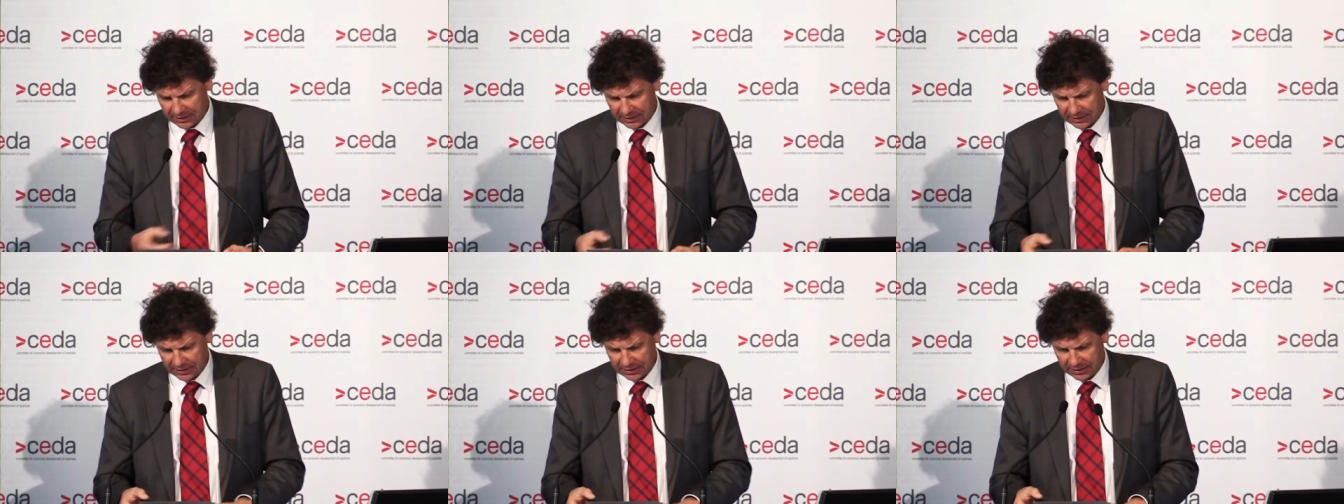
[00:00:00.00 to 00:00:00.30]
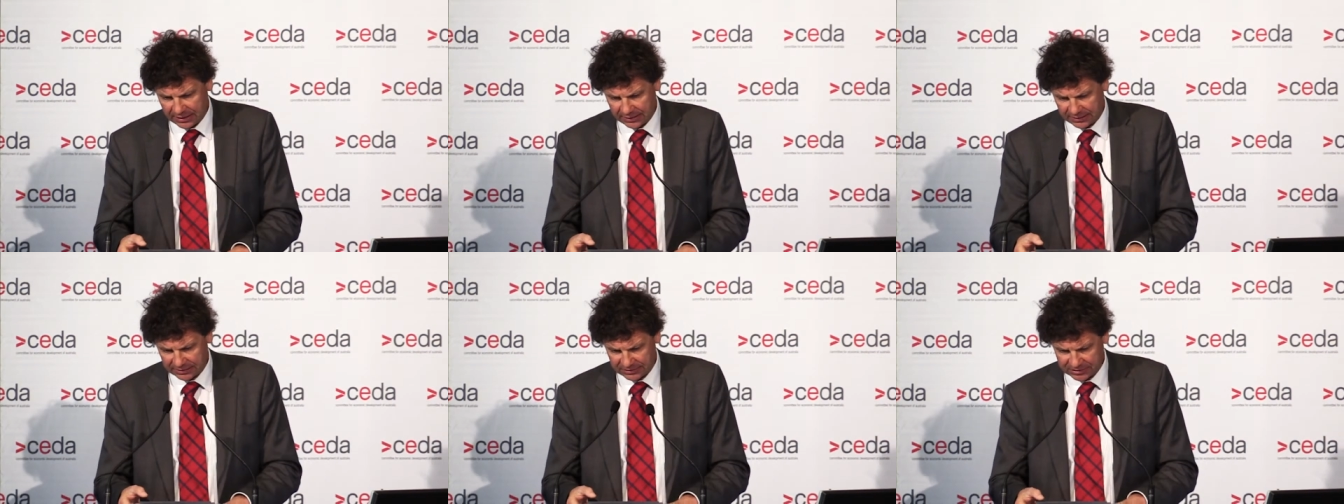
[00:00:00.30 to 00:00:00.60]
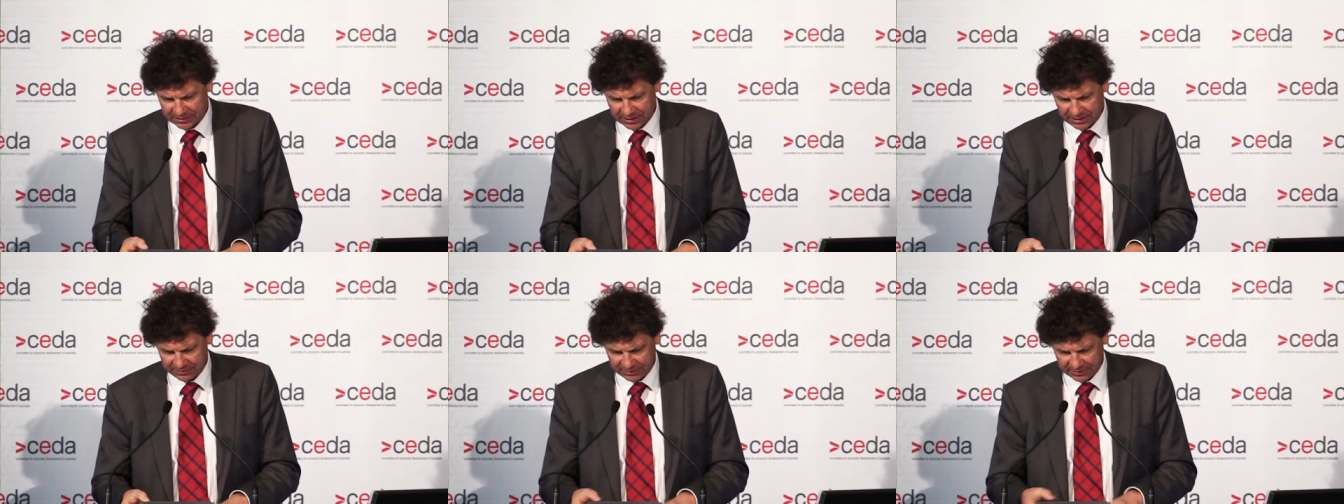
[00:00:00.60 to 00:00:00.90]

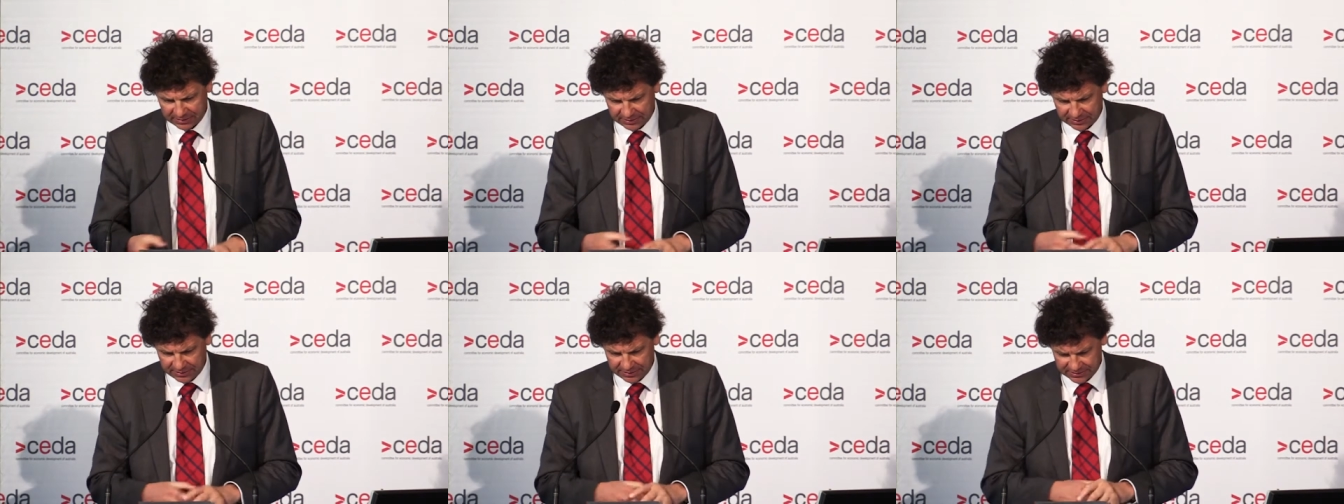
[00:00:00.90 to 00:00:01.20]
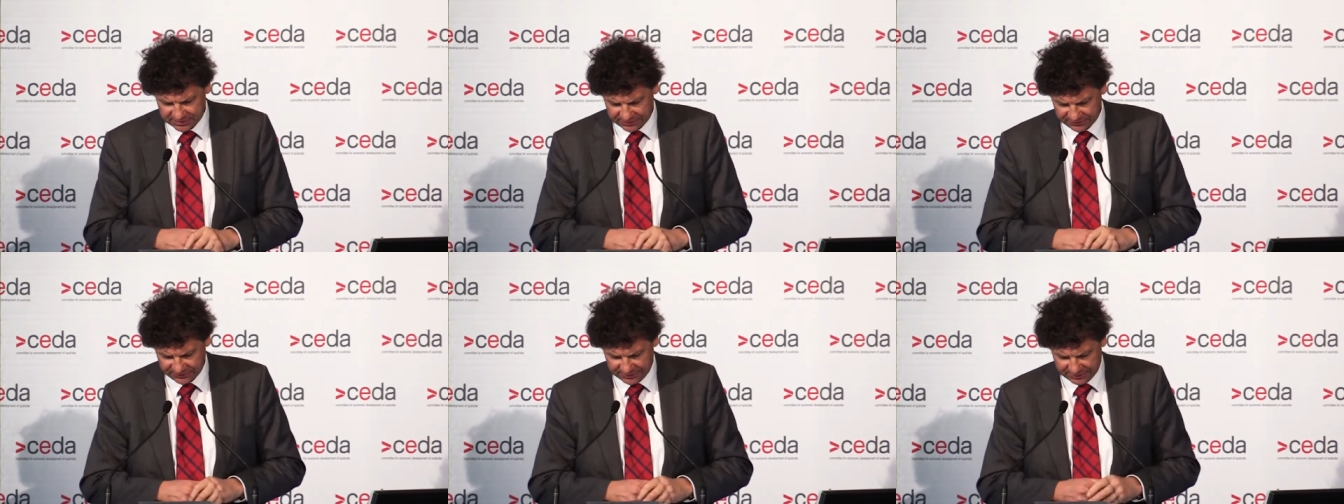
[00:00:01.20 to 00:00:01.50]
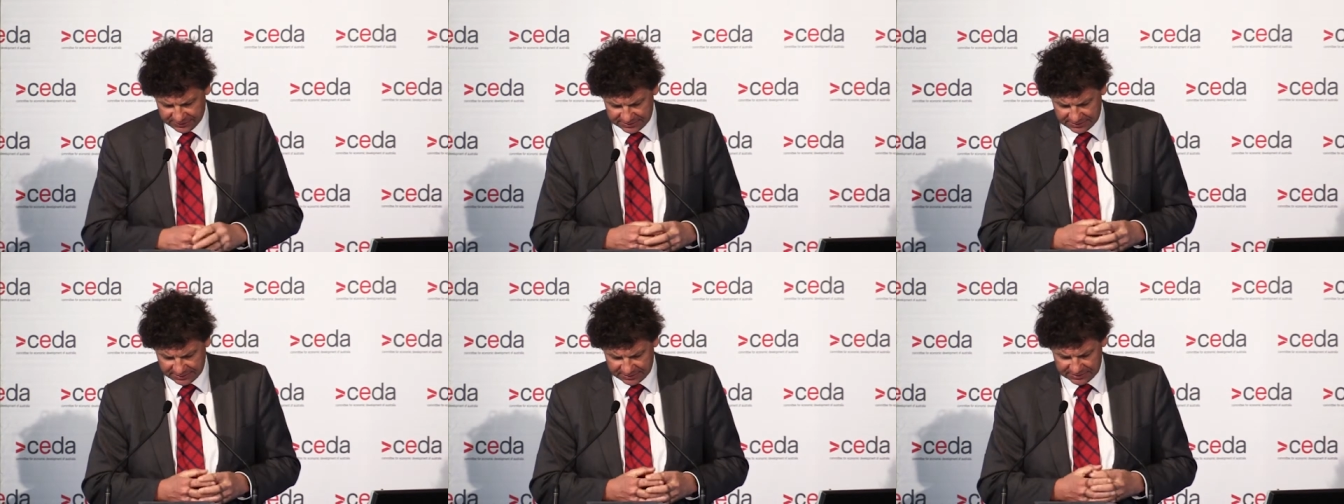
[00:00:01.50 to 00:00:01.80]
unashamedly, he's a
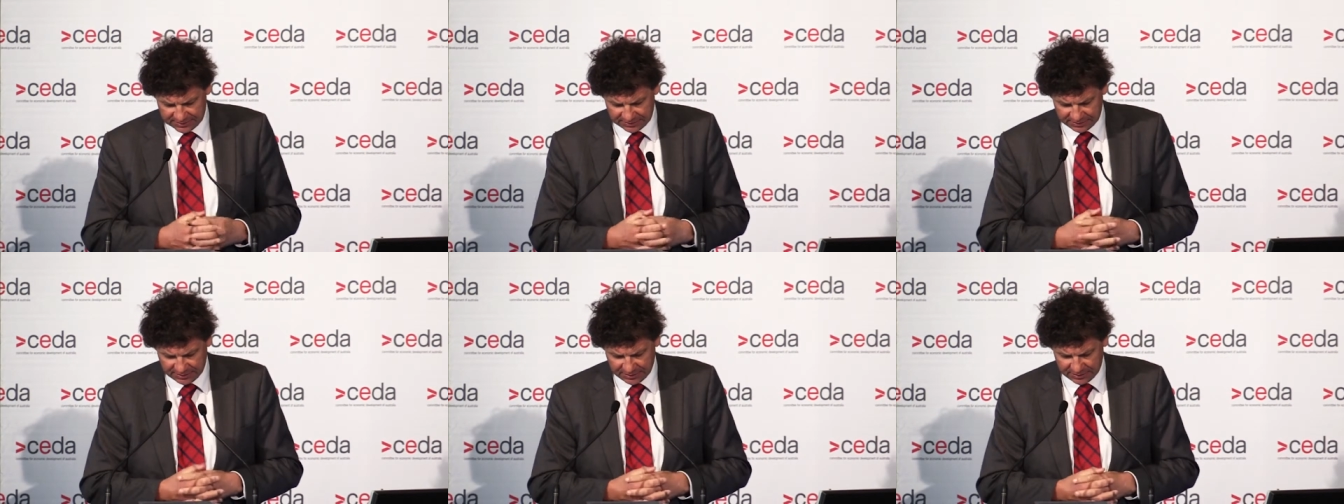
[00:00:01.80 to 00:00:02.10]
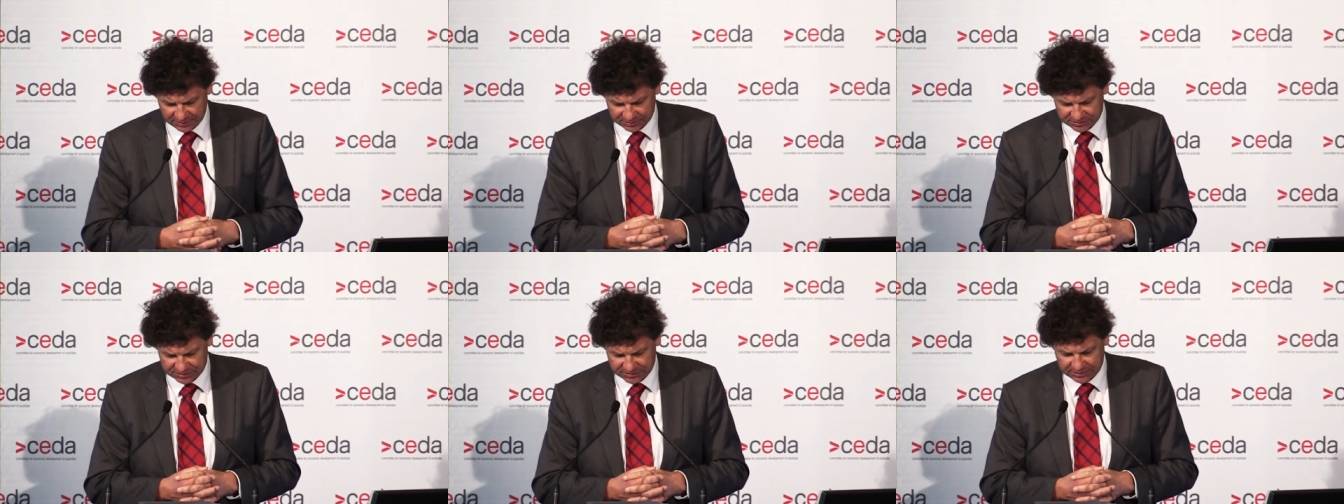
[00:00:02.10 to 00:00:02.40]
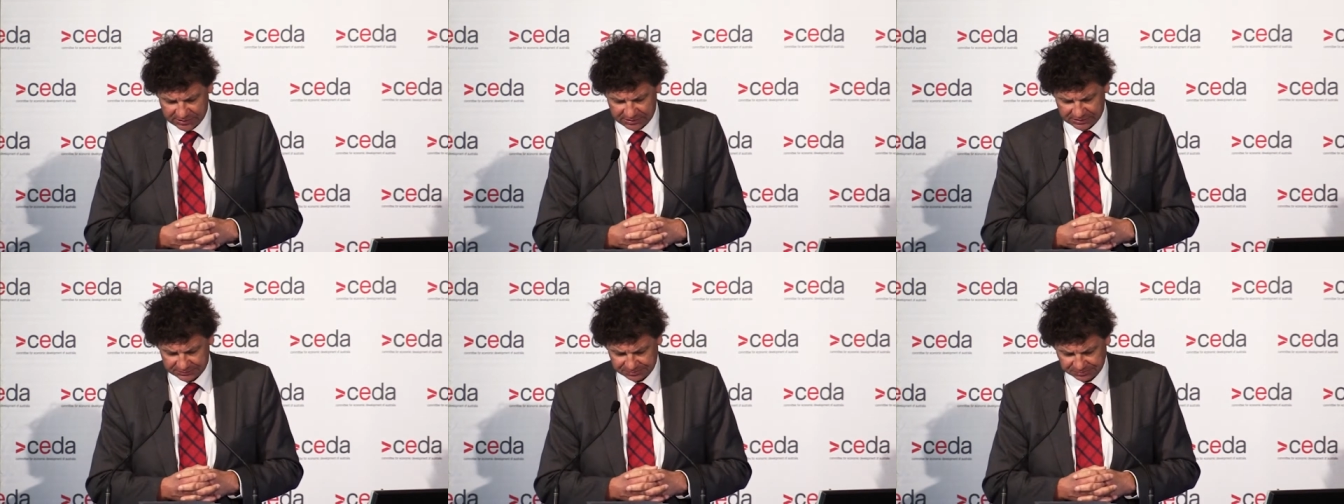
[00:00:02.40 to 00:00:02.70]
fantastic young
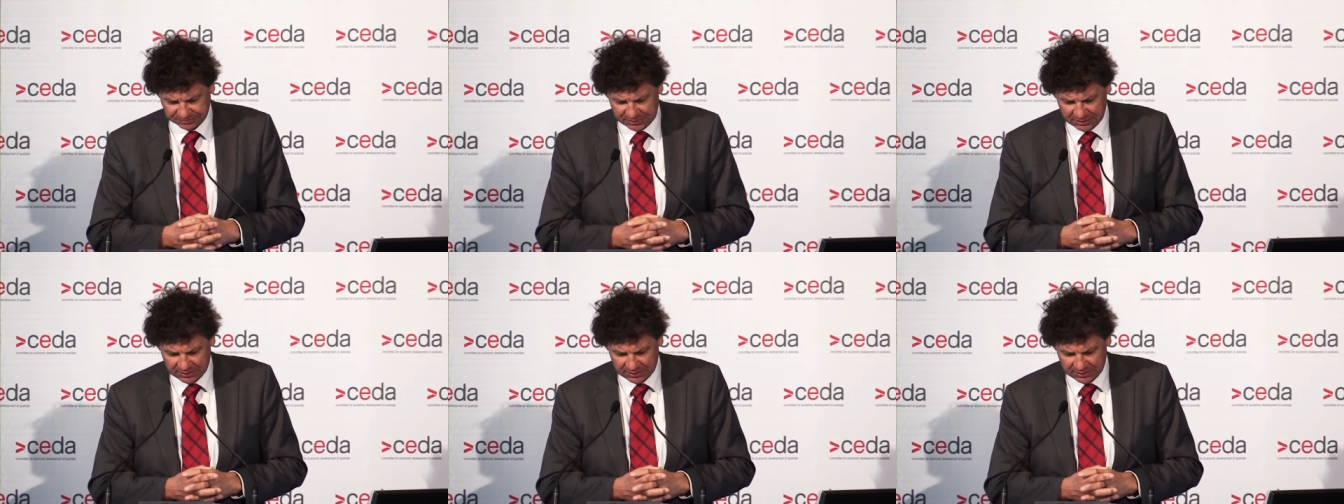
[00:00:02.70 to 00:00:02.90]
star.